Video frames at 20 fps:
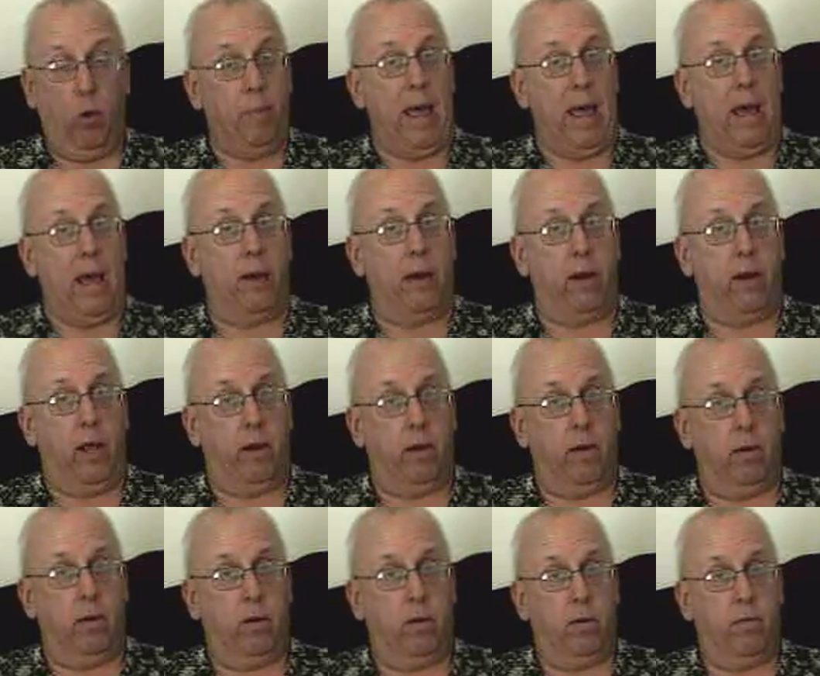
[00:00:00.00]
no man,
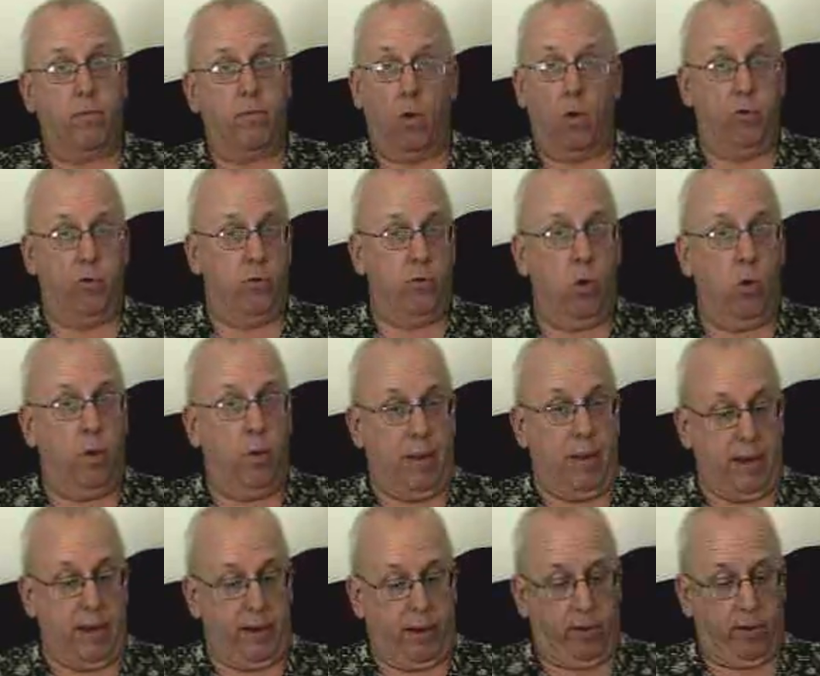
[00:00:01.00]
and of course
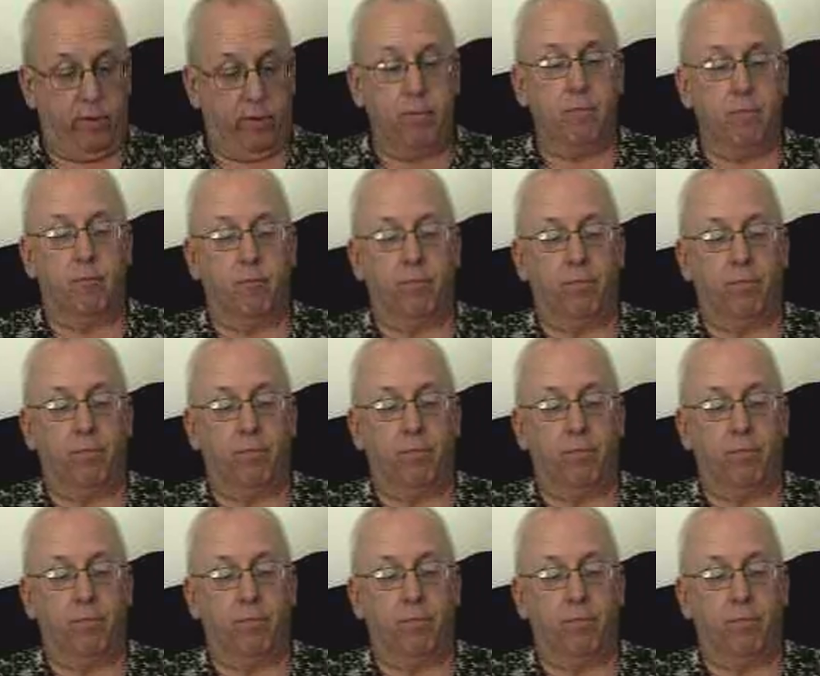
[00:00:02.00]
no appendix.